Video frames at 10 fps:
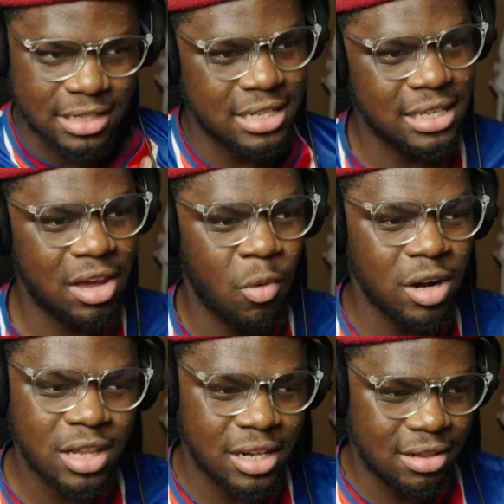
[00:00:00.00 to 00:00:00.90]
It's like
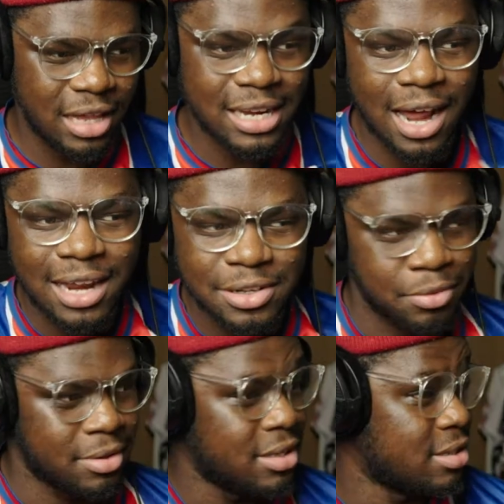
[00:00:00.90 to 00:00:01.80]
one of the late
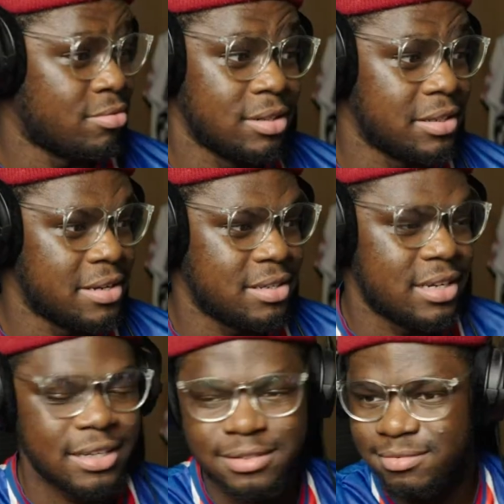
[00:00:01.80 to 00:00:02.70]
90s one. This is a really nice
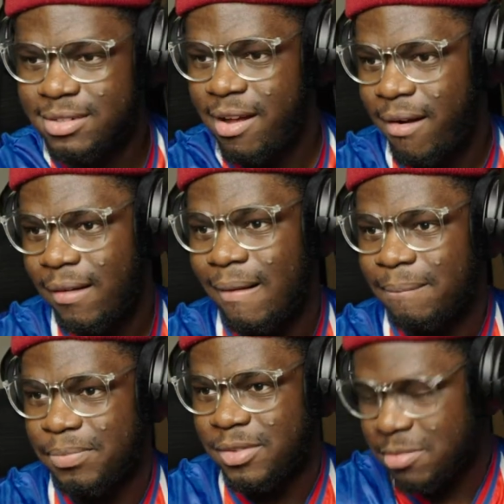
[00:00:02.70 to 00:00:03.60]
kit.
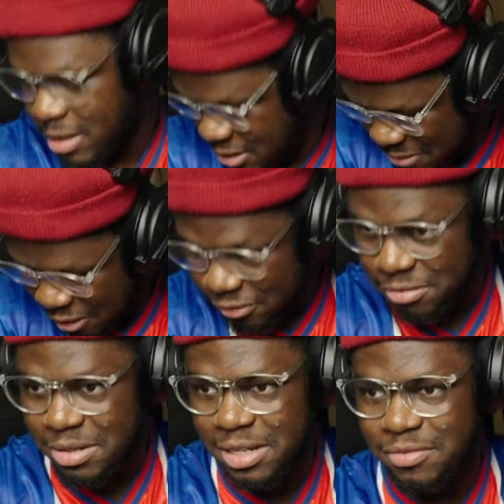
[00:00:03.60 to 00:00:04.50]
It's a bit small
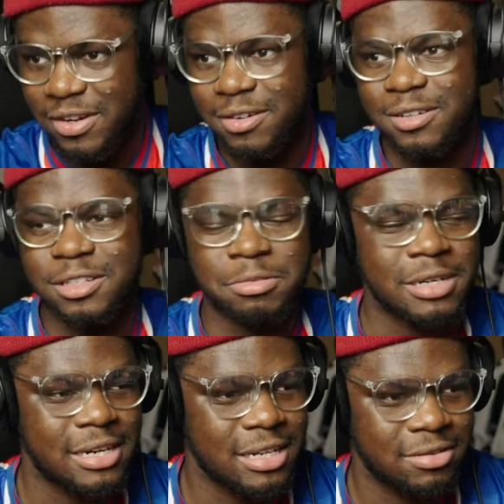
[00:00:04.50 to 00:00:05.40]
for me, in fairness,
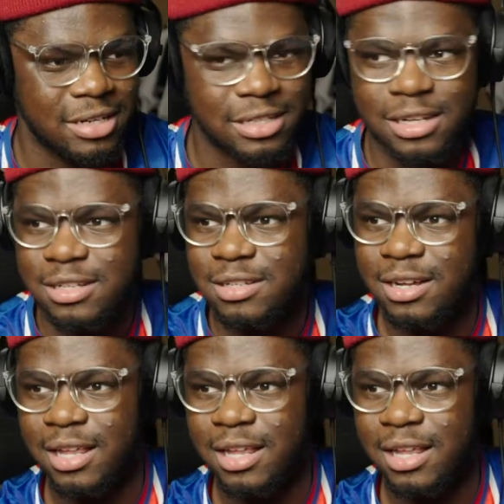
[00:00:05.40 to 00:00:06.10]
but it's nice.